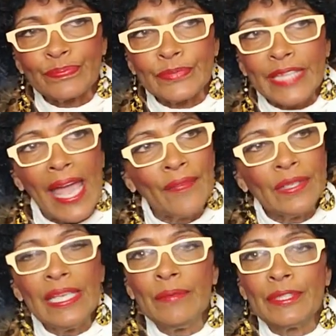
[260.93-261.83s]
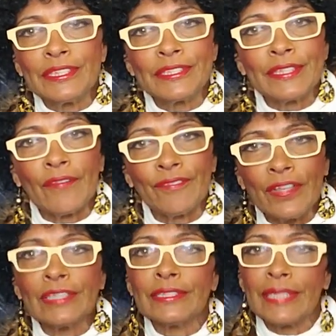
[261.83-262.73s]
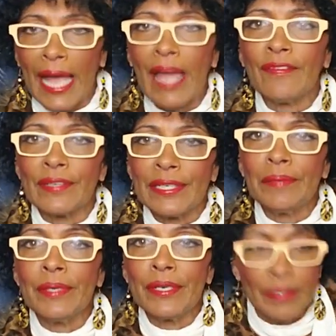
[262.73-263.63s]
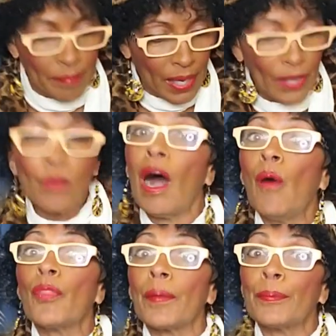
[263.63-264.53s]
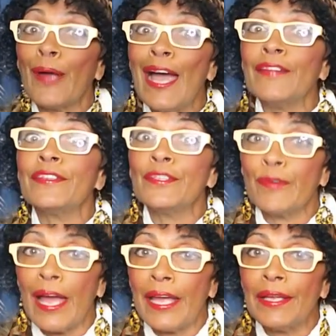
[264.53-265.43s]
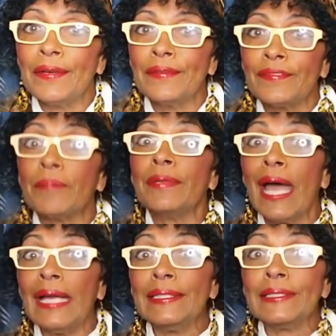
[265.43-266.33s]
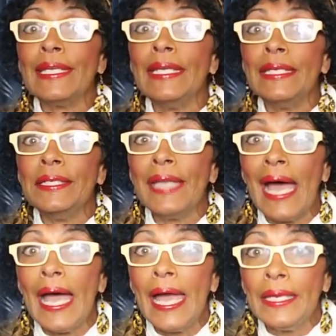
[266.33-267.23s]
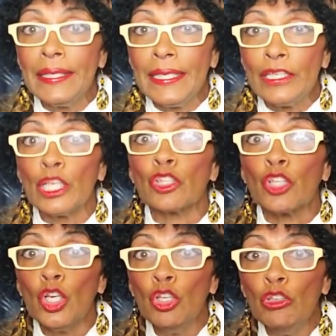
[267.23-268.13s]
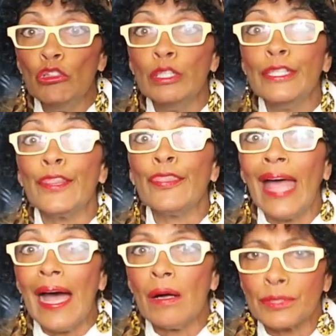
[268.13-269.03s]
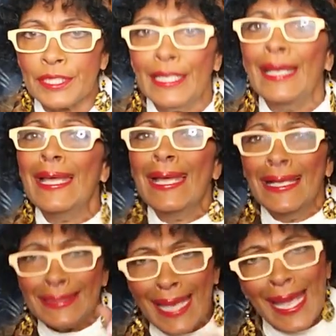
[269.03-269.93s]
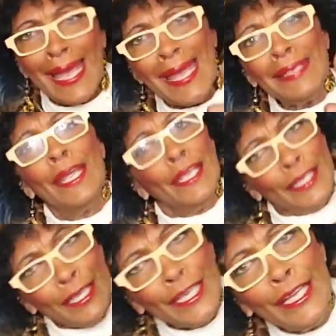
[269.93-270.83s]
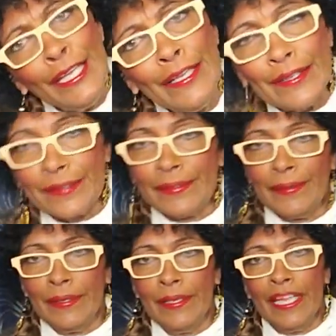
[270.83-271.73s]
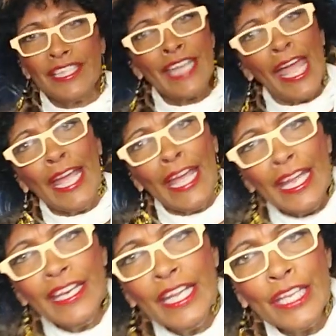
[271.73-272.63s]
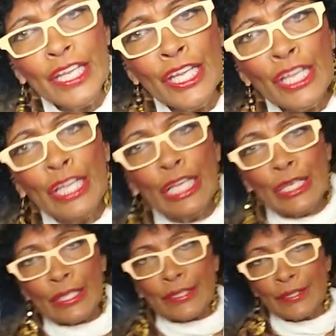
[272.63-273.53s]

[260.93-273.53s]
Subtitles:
Kathleen was the first African-American model on The Price is Right from 1990 to 2000. 10 years. 10 years.